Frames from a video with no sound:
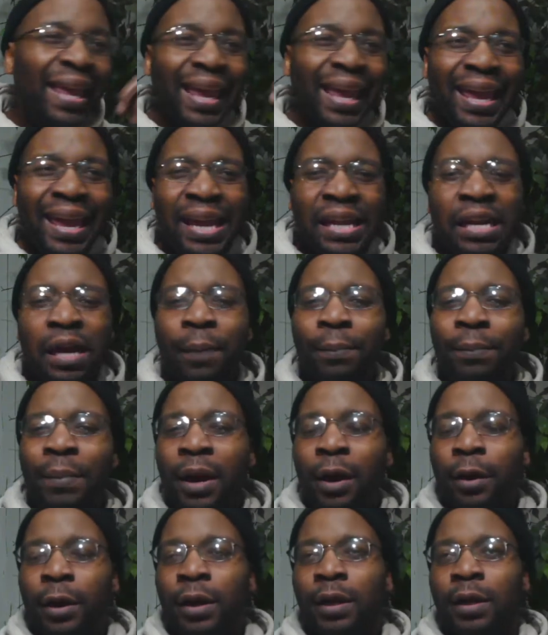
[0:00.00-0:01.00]
in
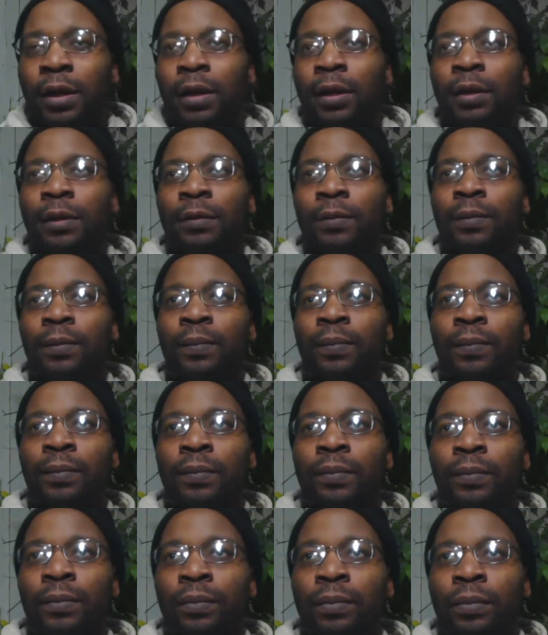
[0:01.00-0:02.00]
America,
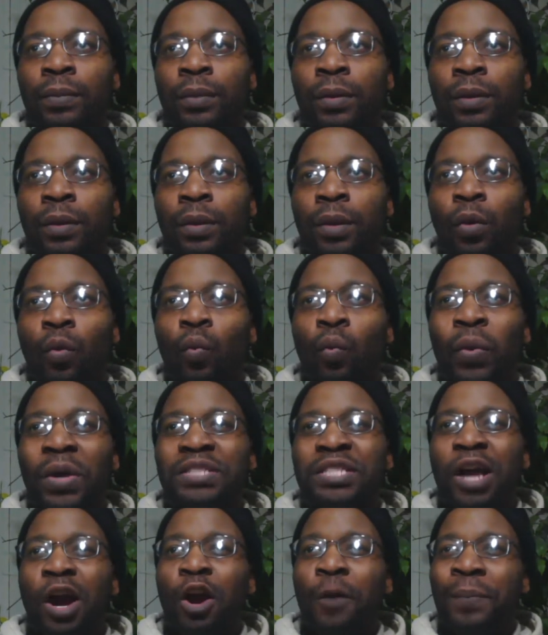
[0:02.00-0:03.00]

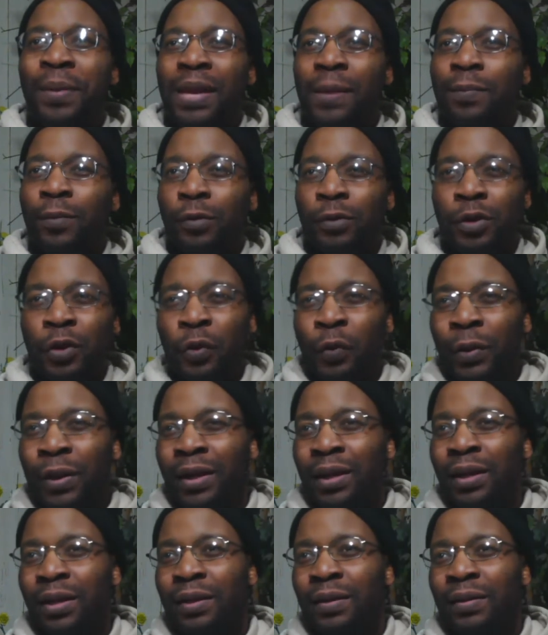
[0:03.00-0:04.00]
what are people
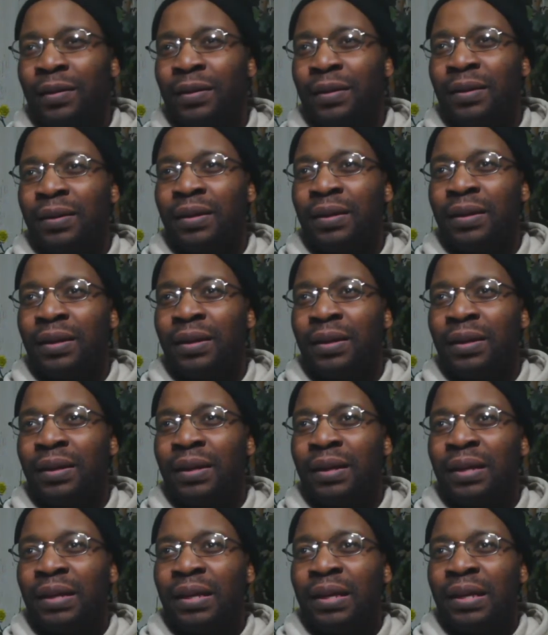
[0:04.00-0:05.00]
doing?
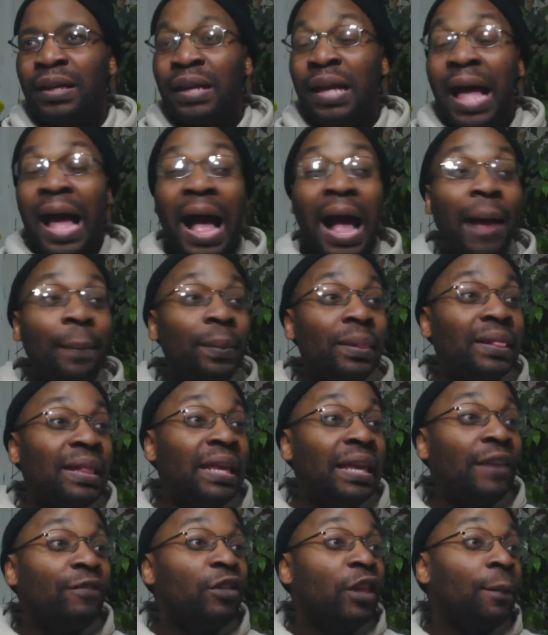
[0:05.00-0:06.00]
I
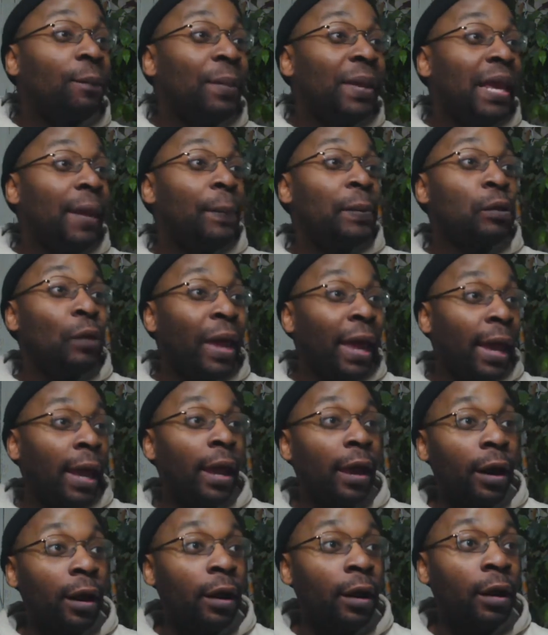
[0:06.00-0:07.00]
believe the people
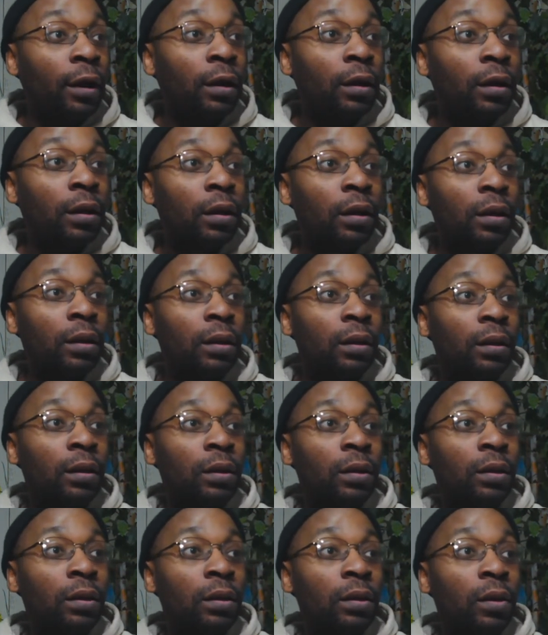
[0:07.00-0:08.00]
here,
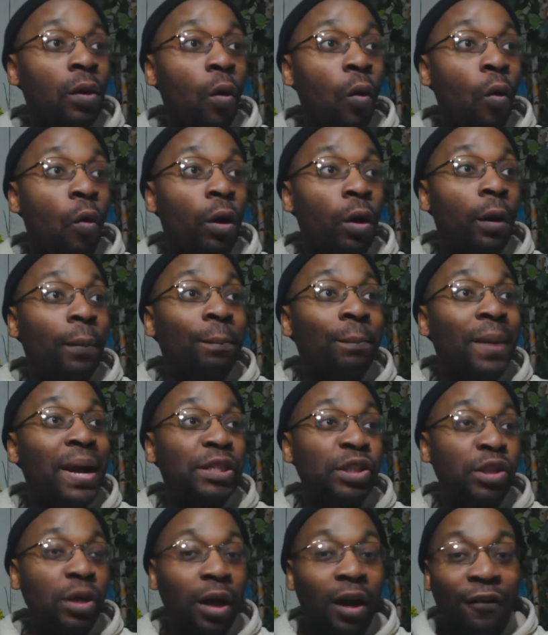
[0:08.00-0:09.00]
or
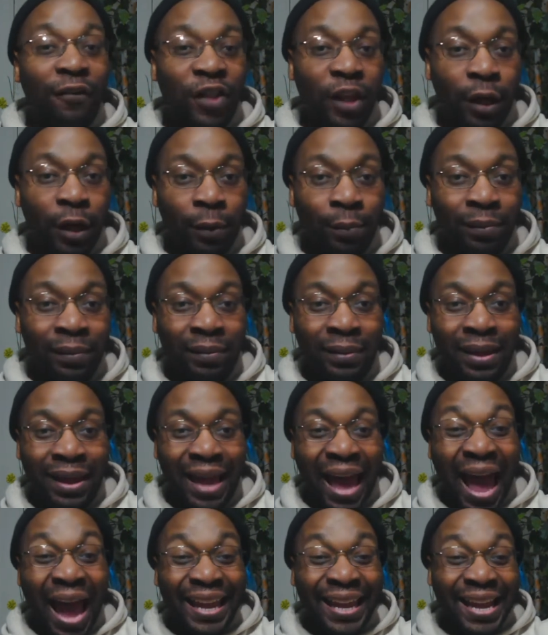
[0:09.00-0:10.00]
much of them,
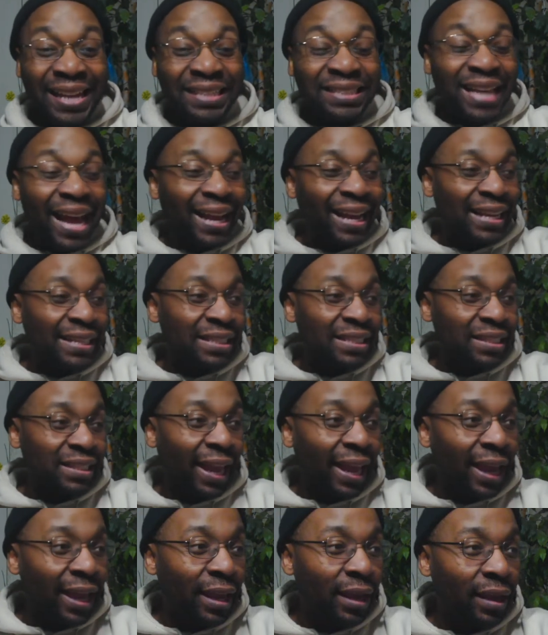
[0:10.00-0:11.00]
I guess I can
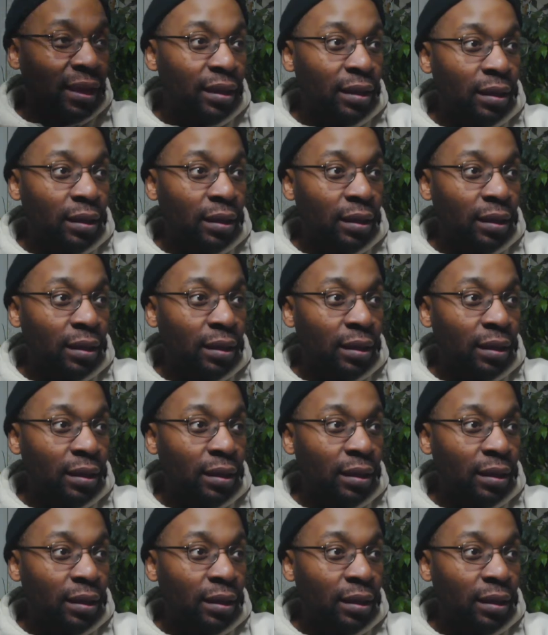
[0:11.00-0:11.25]
say,